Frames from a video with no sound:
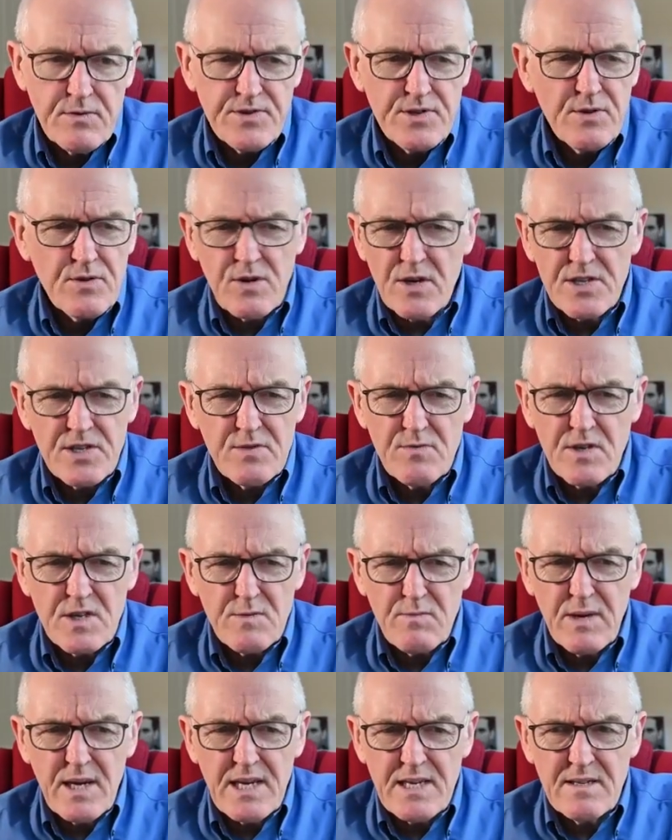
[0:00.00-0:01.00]
we've still got to
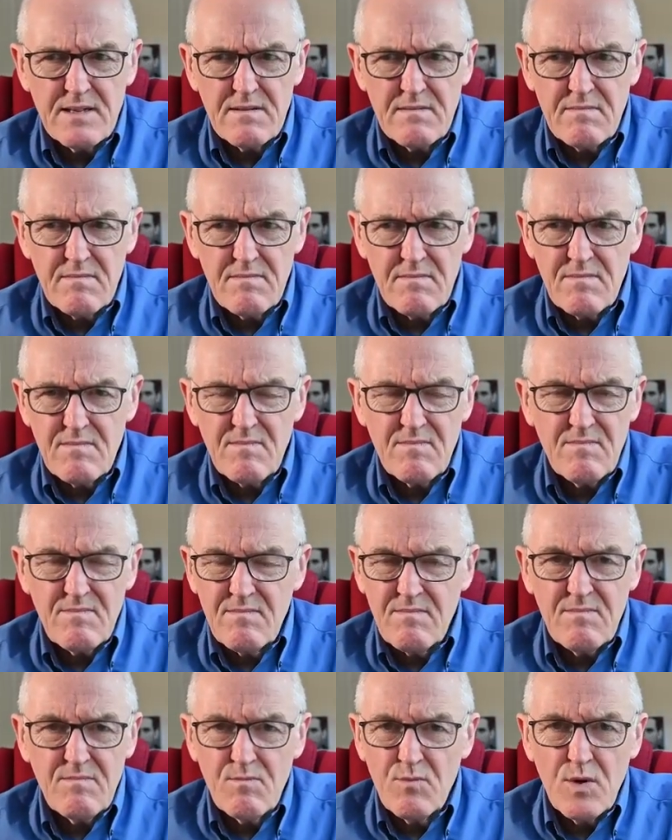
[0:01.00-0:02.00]
explain
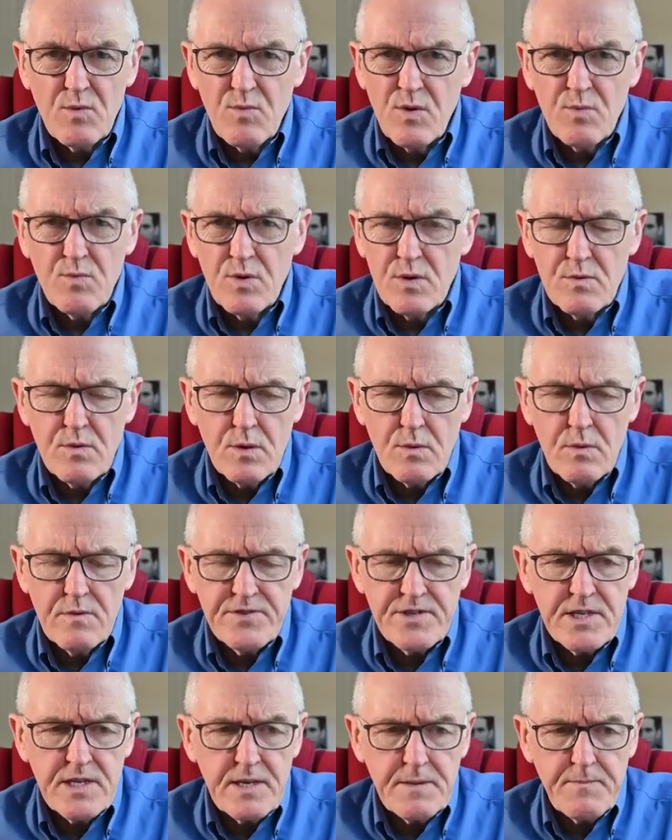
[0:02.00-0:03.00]
what
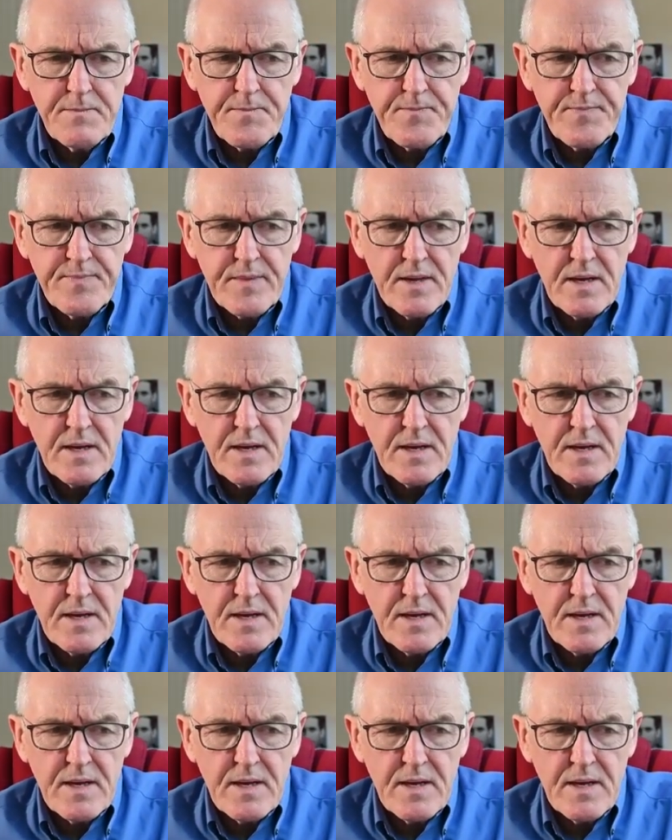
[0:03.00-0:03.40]
we've seen.